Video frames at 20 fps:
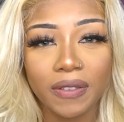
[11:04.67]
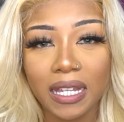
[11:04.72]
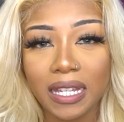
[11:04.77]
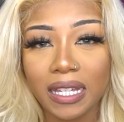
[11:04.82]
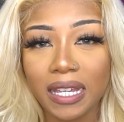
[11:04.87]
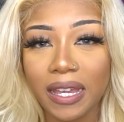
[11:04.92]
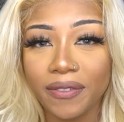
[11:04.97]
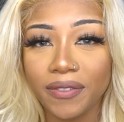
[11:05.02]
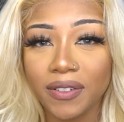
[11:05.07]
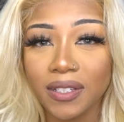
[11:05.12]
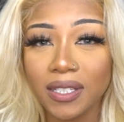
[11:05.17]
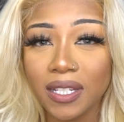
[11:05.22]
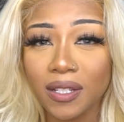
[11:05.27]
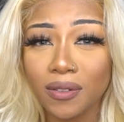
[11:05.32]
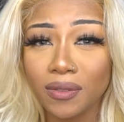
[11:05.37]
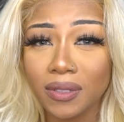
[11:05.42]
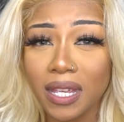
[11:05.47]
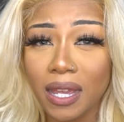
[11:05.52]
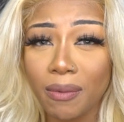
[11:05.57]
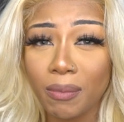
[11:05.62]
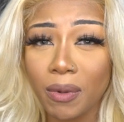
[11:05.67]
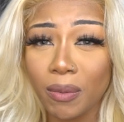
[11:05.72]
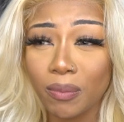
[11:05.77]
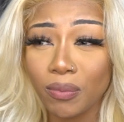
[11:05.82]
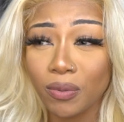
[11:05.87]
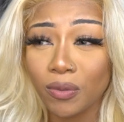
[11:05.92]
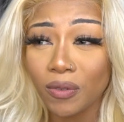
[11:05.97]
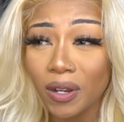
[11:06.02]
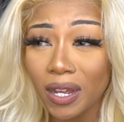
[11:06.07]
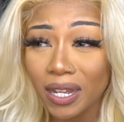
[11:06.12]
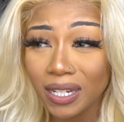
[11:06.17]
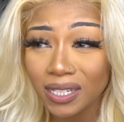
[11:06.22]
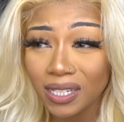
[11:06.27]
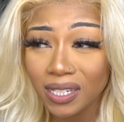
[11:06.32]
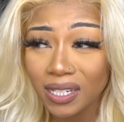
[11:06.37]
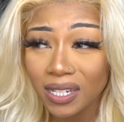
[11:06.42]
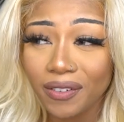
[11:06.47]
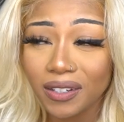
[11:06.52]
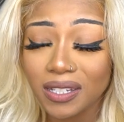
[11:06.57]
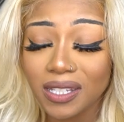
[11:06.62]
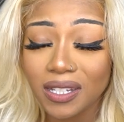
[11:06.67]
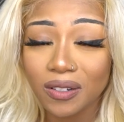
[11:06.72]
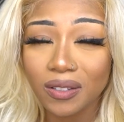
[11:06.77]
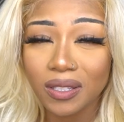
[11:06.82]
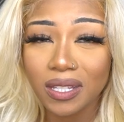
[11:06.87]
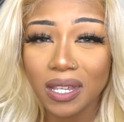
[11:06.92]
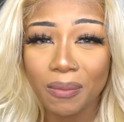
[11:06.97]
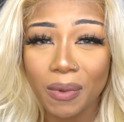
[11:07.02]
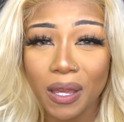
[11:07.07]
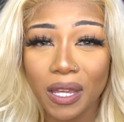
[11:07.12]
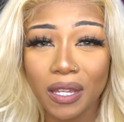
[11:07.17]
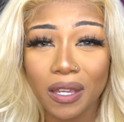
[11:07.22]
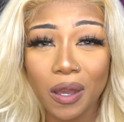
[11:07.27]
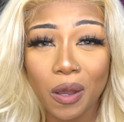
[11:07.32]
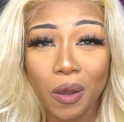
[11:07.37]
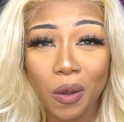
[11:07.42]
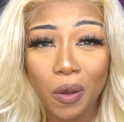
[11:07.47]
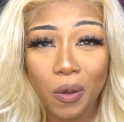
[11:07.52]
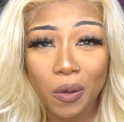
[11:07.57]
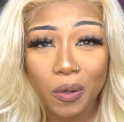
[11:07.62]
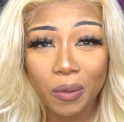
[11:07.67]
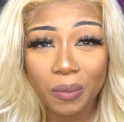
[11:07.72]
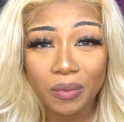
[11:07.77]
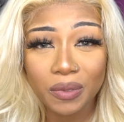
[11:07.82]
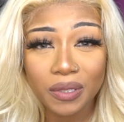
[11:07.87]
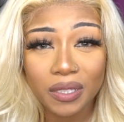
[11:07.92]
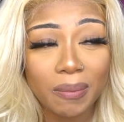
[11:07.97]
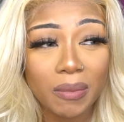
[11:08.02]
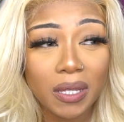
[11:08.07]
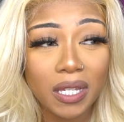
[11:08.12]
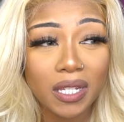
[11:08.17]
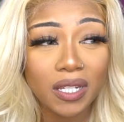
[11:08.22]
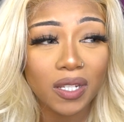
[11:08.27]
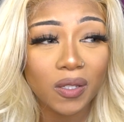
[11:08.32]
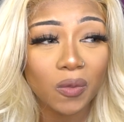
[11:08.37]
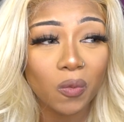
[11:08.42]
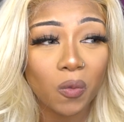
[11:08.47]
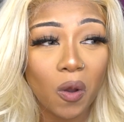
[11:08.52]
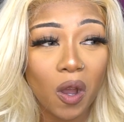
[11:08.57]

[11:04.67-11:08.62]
like every single time I brushed every single time I combed me just